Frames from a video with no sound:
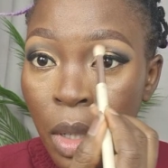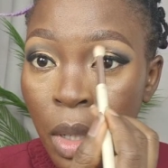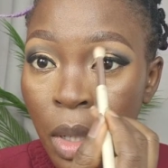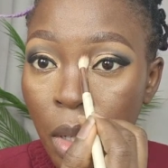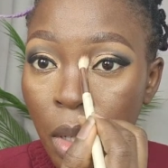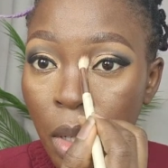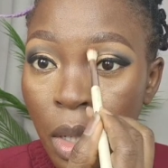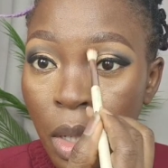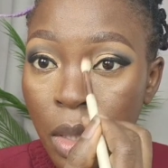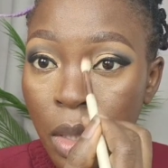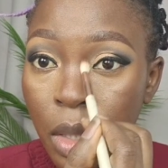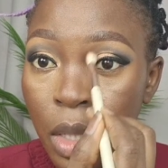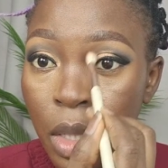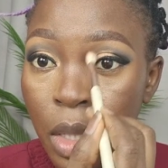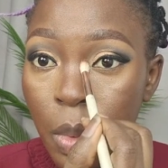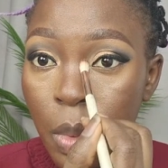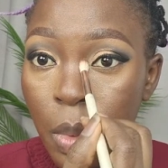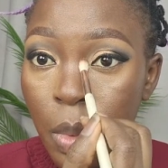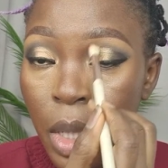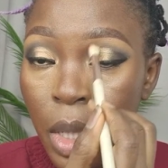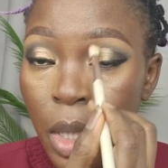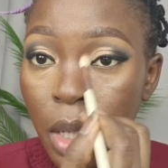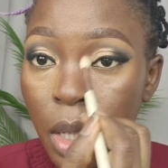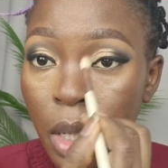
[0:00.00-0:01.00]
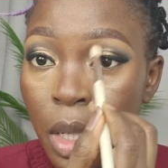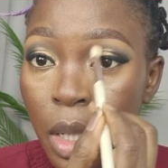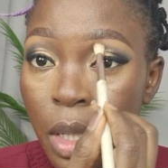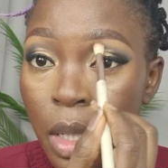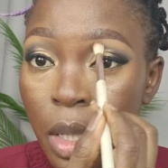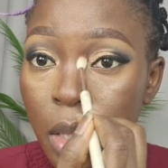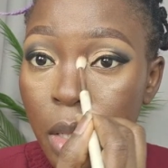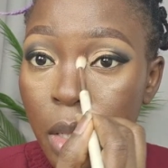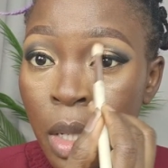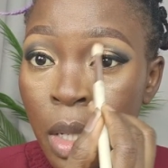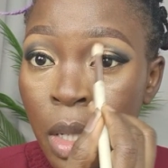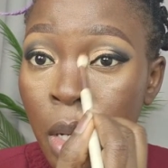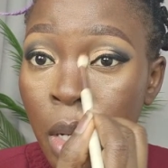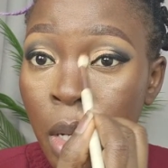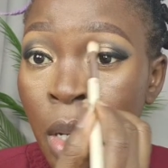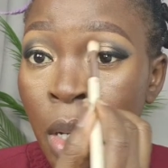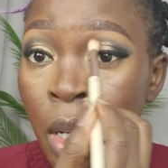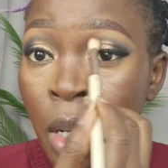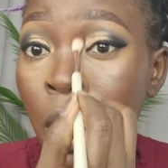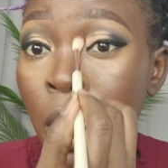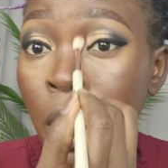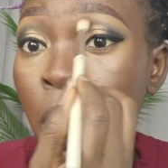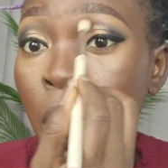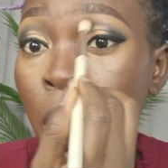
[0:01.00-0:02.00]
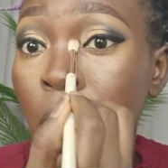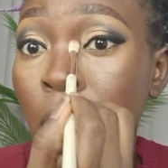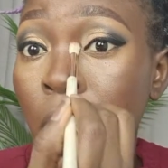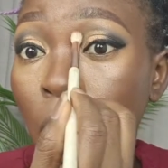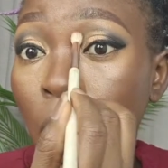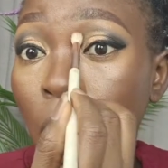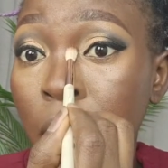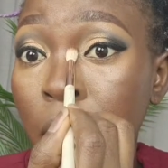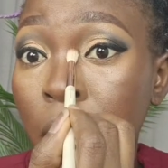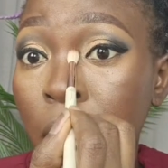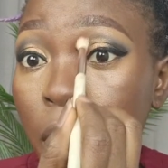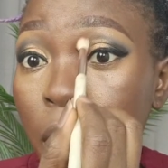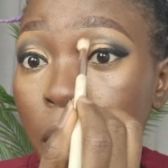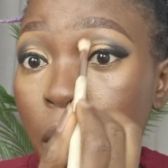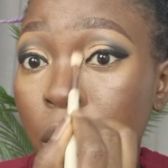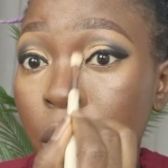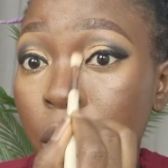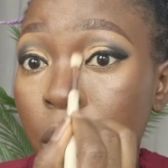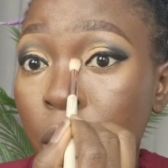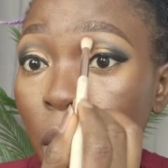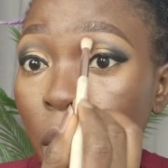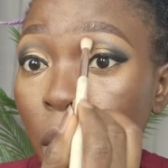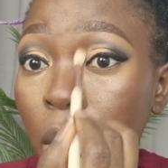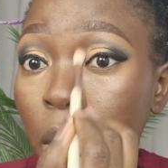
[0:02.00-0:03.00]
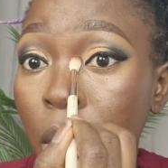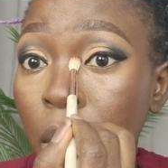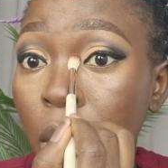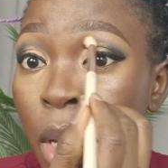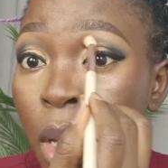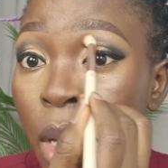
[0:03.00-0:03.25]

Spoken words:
I'm just bringing that in as well,